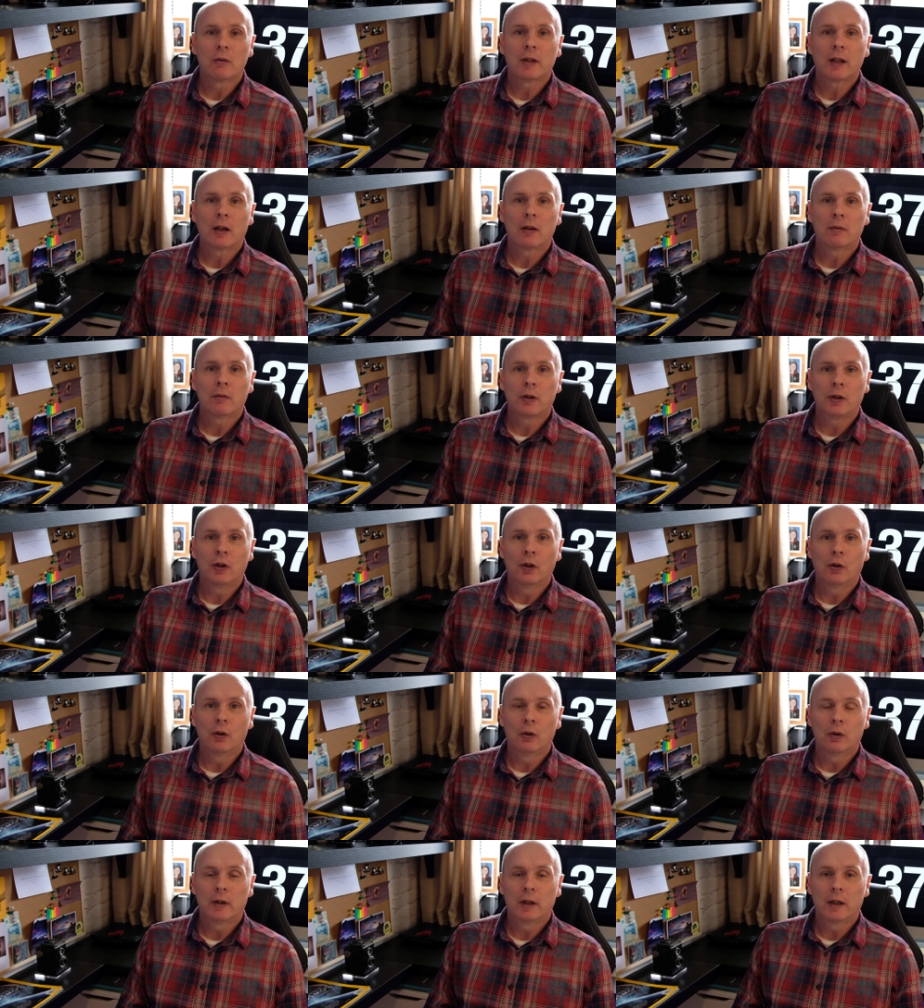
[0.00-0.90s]
down
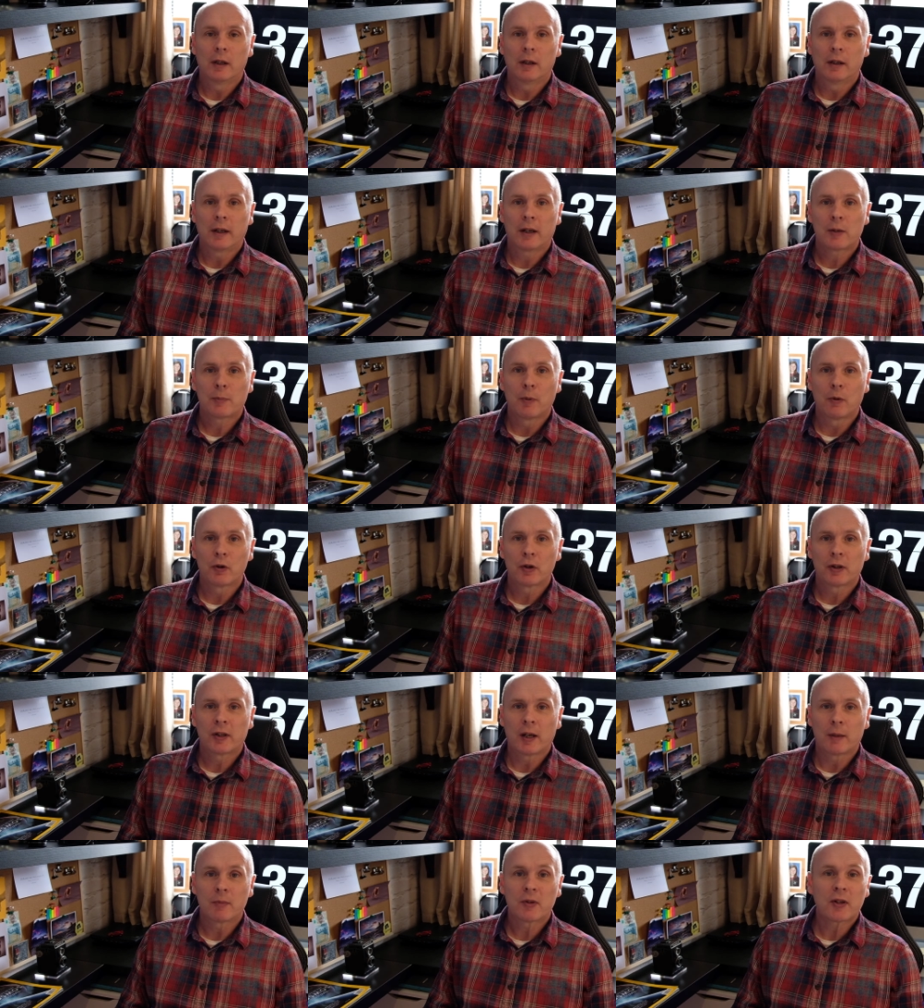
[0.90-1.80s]
your uh, exposure time,